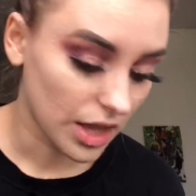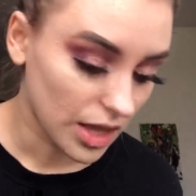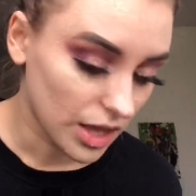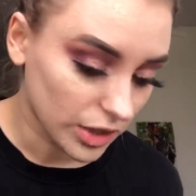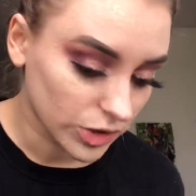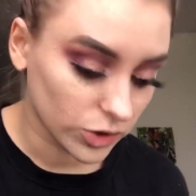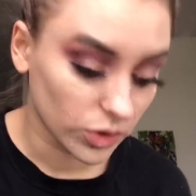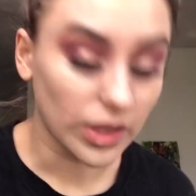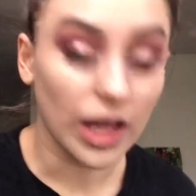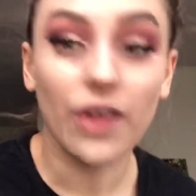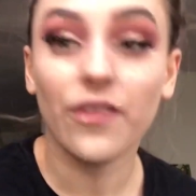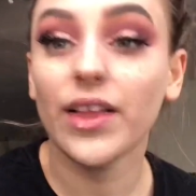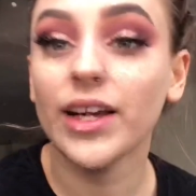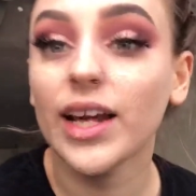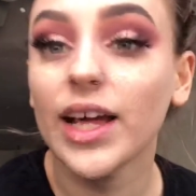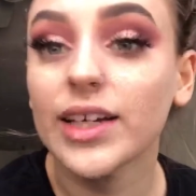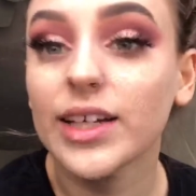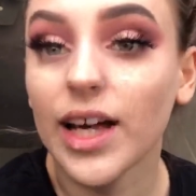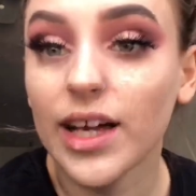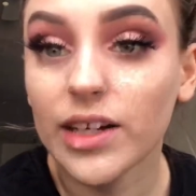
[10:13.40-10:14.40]
So now that
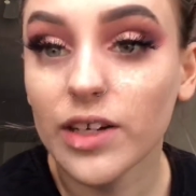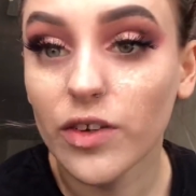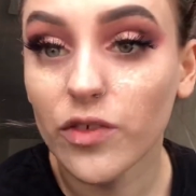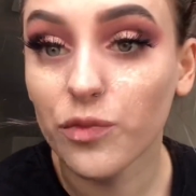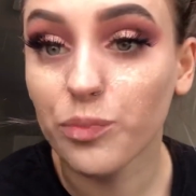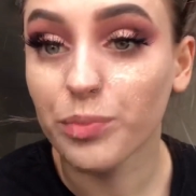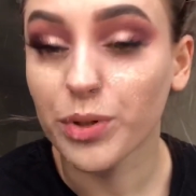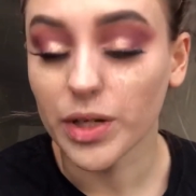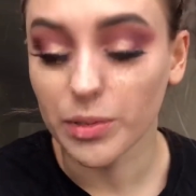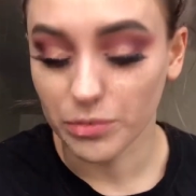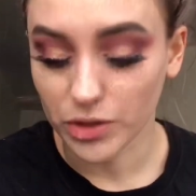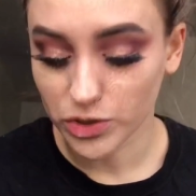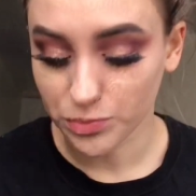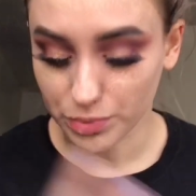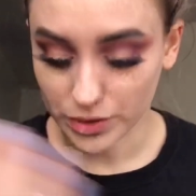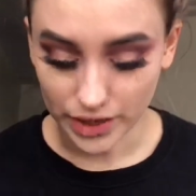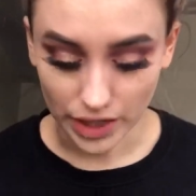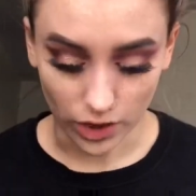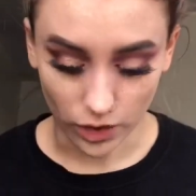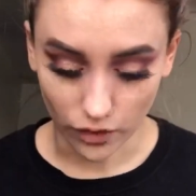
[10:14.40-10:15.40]
I kind of pretty much put
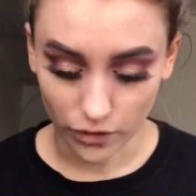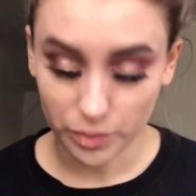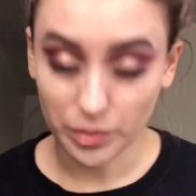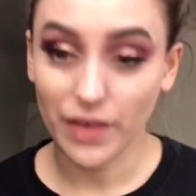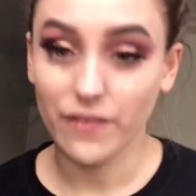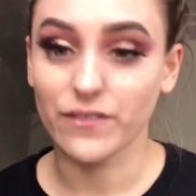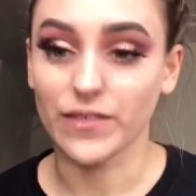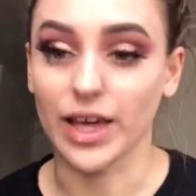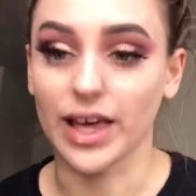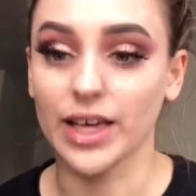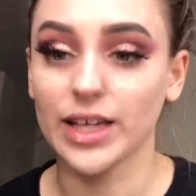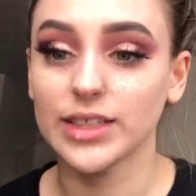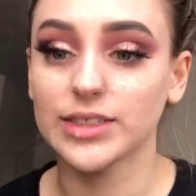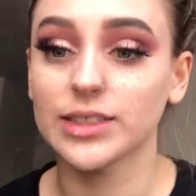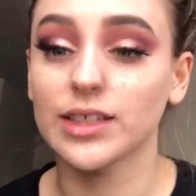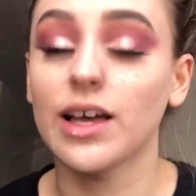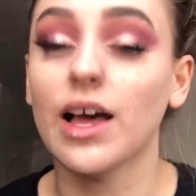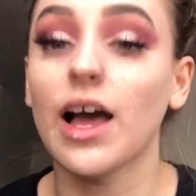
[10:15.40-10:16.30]
that all over my face,